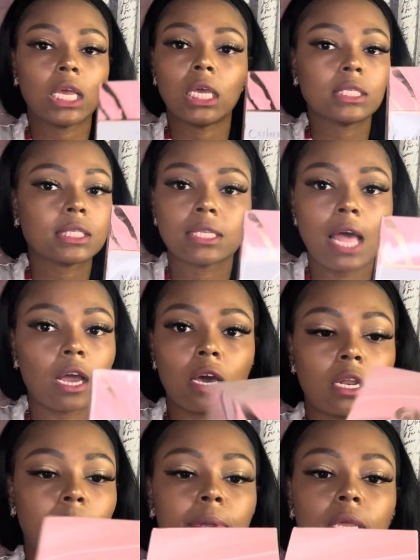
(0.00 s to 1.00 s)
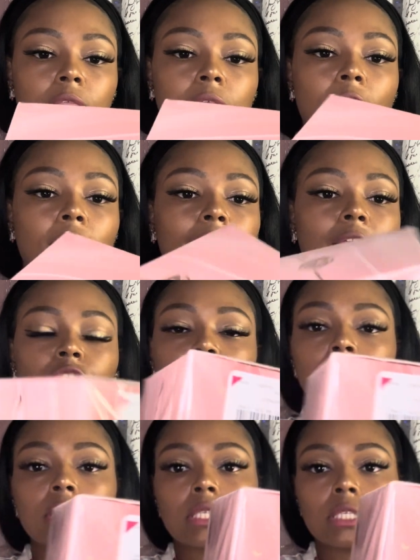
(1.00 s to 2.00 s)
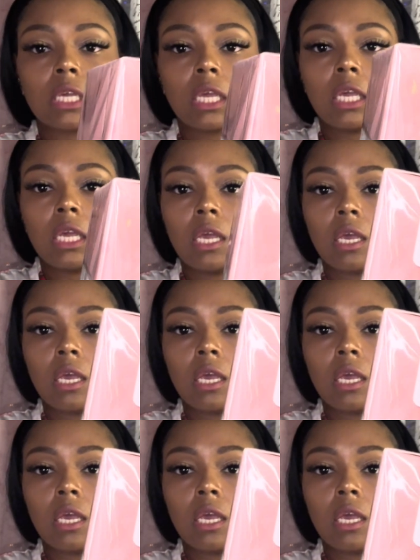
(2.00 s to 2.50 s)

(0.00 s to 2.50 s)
it's not gonna be there. And as you can see,